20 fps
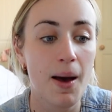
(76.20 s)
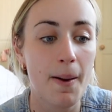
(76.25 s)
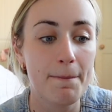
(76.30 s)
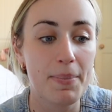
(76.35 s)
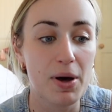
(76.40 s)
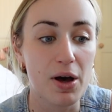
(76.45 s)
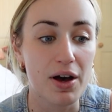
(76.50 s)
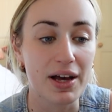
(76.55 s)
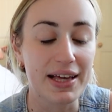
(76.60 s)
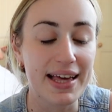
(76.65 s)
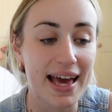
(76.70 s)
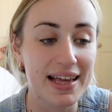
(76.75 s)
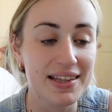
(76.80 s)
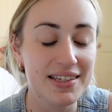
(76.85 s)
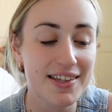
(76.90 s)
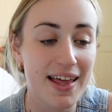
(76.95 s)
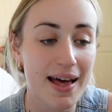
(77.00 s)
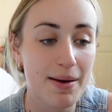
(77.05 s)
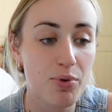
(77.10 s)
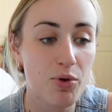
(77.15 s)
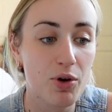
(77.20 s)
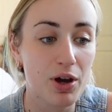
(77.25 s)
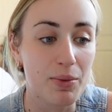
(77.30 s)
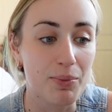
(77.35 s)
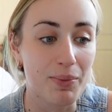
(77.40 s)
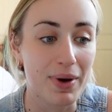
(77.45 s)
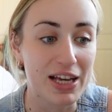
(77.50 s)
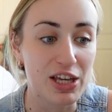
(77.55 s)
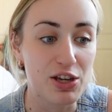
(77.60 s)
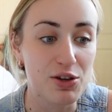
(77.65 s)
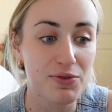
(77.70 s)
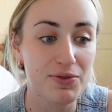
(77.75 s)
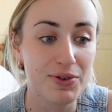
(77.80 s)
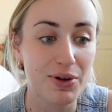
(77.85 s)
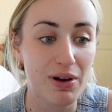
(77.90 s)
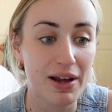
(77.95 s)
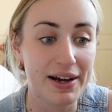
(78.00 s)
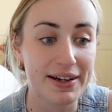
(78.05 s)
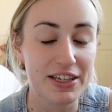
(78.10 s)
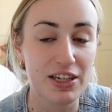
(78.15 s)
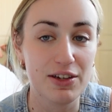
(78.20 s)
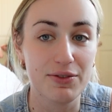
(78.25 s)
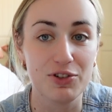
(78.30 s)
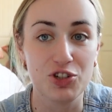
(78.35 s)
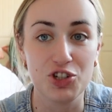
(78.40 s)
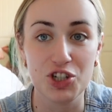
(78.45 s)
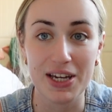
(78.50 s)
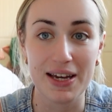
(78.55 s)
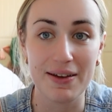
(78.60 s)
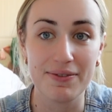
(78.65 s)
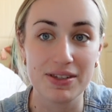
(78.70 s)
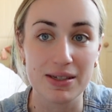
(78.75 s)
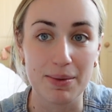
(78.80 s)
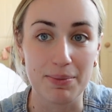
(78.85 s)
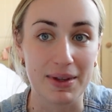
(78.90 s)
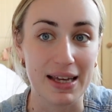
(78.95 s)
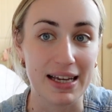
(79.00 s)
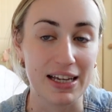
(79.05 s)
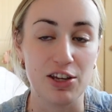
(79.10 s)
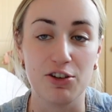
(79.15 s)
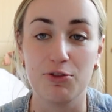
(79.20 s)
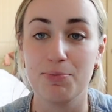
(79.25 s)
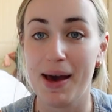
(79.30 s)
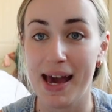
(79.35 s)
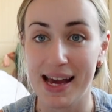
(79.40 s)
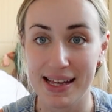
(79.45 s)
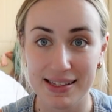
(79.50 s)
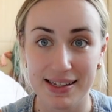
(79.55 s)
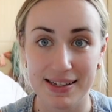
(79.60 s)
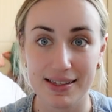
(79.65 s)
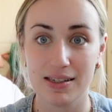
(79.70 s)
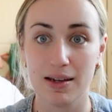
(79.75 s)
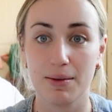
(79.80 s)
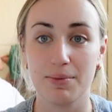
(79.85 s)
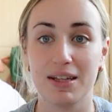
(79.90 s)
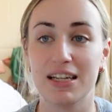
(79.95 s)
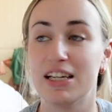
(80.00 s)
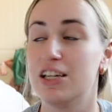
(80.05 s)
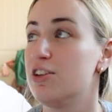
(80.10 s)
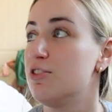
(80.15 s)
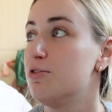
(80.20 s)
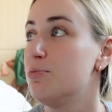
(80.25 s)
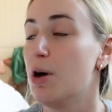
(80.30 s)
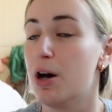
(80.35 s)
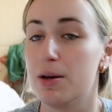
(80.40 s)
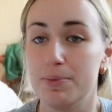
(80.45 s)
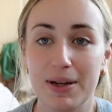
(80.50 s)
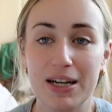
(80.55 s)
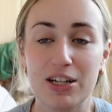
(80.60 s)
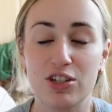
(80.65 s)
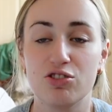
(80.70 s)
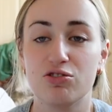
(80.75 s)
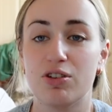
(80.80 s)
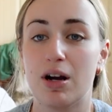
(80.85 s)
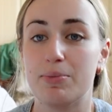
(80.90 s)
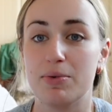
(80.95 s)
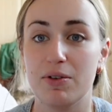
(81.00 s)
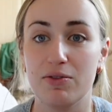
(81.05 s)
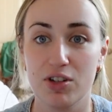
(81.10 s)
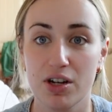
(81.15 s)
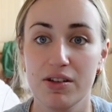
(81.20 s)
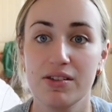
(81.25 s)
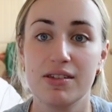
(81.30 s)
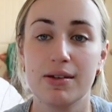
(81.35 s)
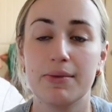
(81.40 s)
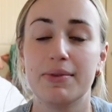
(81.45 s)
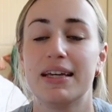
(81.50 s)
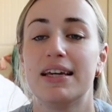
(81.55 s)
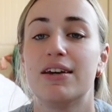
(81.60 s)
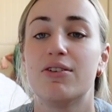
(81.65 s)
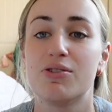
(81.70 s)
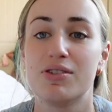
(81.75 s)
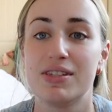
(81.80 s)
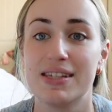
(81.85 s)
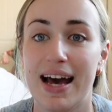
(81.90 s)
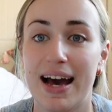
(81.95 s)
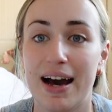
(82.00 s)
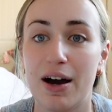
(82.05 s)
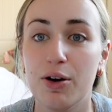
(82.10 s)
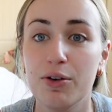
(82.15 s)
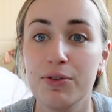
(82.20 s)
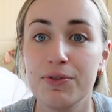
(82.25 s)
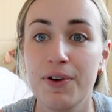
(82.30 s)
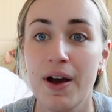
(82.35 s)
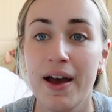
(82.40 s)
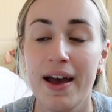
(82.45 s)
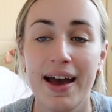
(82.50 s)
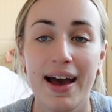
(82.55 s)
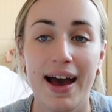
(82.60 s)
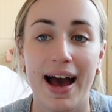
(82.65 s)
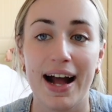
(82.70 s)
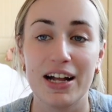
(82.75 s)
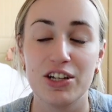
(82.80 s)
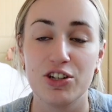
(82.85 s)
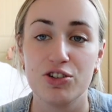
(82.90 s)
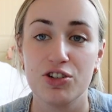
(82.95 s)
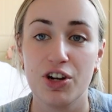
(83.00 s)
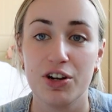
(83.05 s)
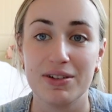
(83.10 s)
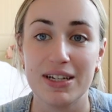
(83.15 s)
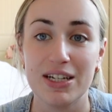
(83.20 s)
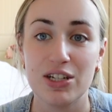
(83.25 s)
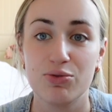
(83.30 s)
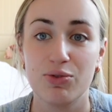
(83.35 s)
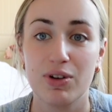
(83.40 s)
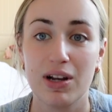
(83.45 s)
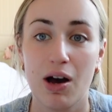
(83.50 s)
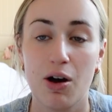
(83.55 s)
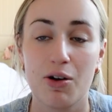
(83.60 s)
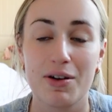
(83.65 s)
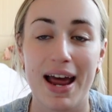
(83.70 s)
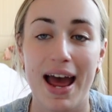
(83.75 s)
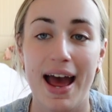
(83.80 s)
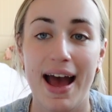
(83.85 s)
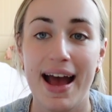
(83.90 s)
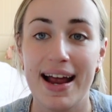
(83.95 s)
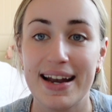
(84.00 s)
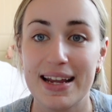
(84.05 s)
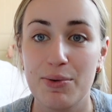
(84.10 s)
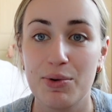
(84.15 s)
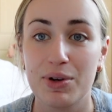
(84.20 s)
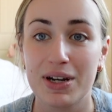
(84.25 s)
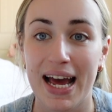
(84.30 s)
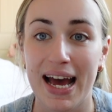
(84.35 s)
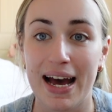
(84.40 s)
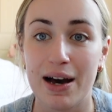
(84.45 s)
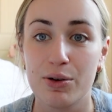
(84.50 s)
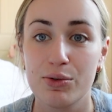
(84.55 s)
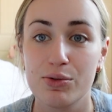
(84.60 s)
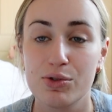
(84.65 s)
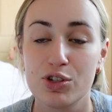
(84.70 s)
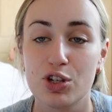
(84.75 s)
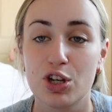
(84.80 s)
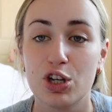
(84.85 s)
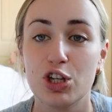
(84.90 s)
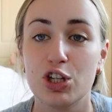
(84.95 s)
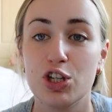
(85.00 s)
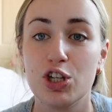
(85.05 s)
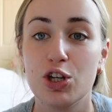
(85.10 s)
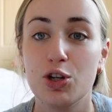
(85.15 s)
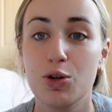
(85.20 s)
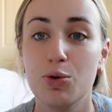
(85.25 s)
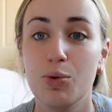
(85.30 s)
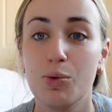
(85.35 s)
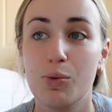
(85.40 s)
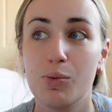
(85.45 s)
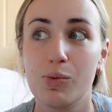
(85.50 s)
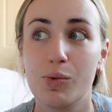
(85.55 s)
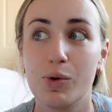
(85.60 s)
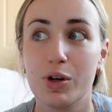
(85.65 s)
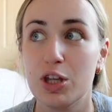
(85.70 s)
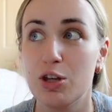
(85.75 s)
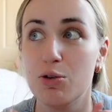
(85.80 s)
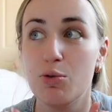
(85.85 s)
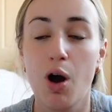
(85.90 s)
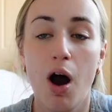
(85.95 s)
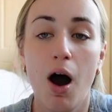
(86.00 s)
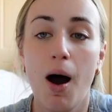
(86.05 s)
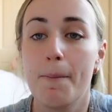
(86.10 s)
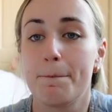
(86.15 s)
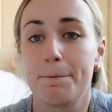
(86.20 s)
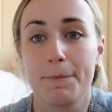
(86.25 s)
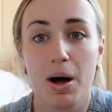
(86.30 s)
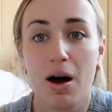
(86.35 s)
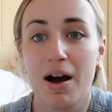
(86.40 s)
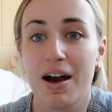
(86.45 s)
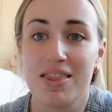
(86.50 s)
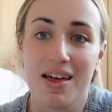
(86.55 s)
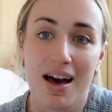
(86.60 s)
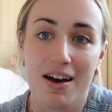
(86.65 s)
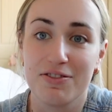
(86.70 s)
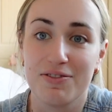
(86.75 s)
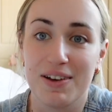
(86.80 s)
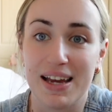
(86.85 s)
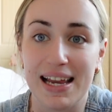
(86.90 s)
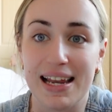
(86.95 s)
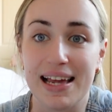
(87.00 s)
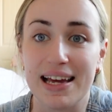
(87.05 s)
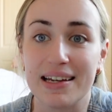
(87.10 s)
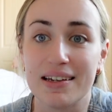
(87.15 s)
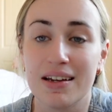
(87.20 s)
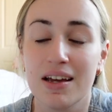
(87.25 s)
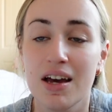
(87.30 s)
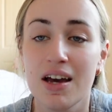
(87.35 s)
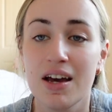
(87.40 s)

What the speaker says: But getting to that point where you feel like you've achieved something, you've painted something, you've put a picture up, you've done something yourself, and you don't need to rely on anyone else, you can't buy that feeling.